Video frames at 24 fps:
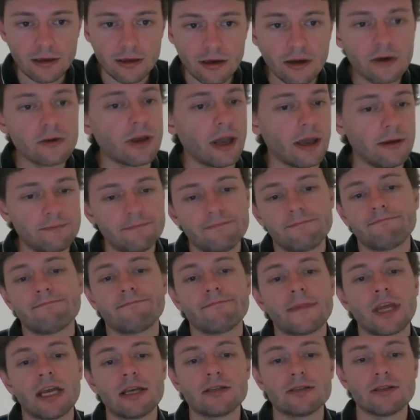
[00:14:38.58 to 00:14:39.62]
okay.
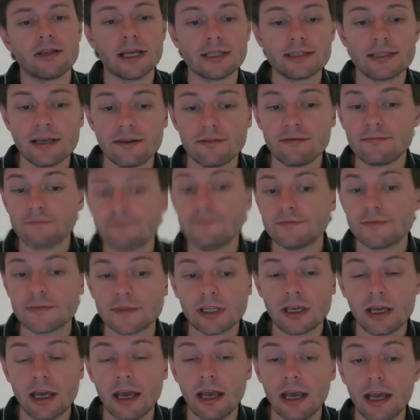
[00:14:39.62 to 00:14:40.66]
So that's it.
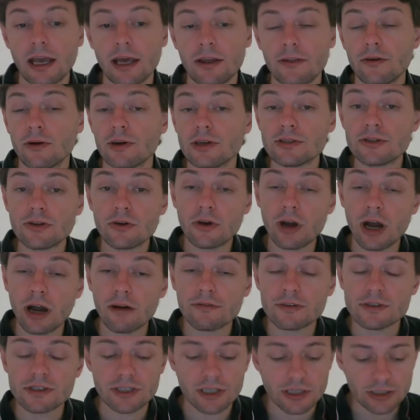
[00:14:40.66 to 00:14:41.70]
And there is no
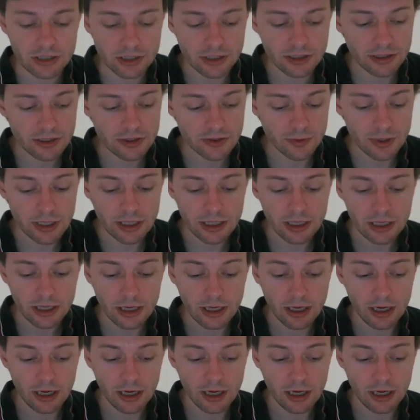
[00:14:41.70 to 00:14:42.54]
conversation this week.